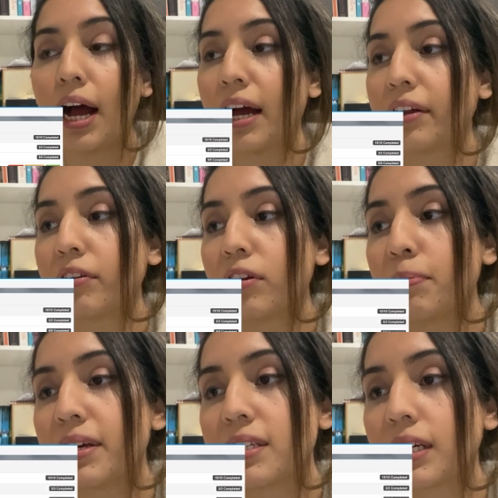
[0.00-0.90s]
and you
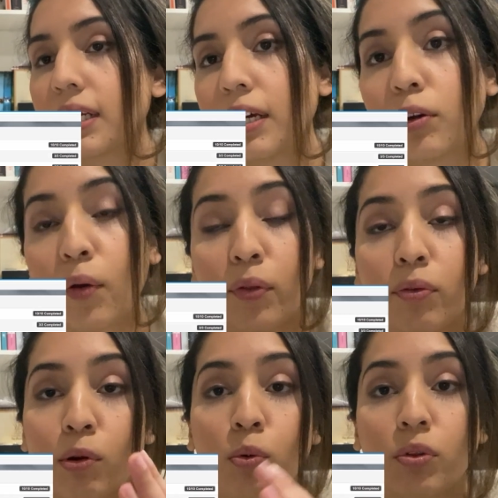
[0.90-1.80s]
basically go
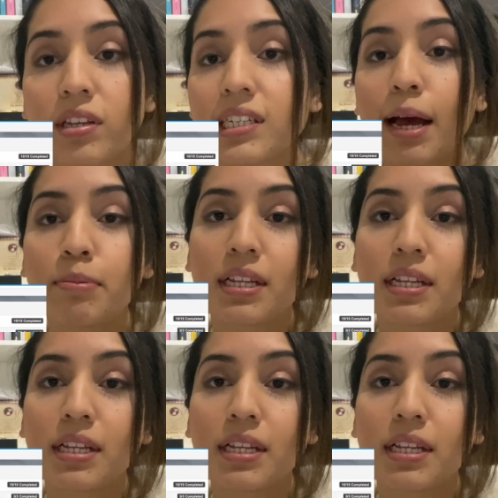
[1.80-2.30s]
through all the steps